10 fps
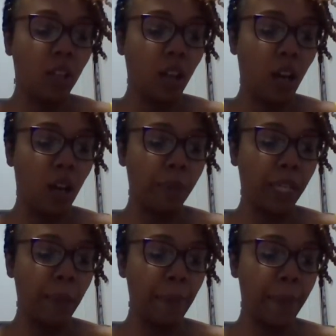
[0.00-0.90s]
Um,
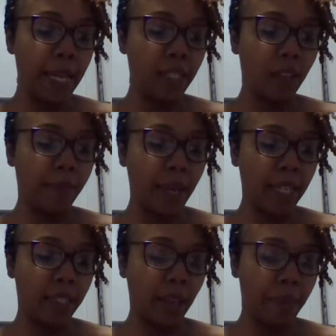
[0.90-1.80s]
keep a positive
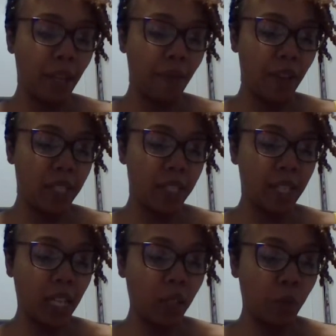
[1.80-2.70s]
mindset. Manifest
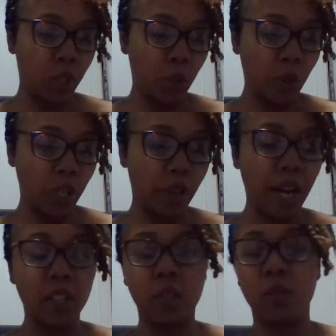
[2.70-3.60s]
exactly what you want
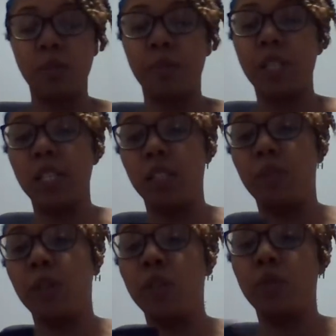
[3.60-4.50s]
gratitude and
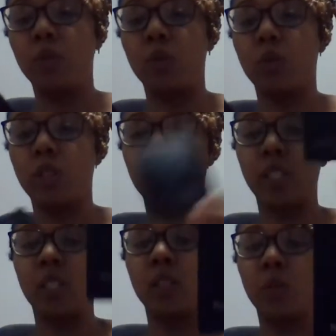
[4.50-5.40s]
bliss. Beautiful, Taurus.
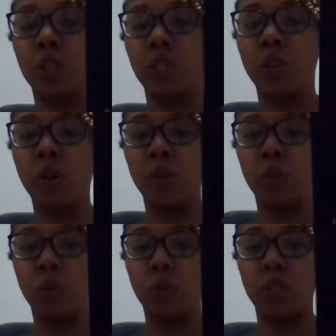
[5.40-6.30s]
This is what you're going
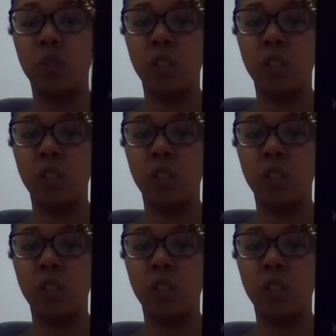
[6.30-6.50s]
towards, or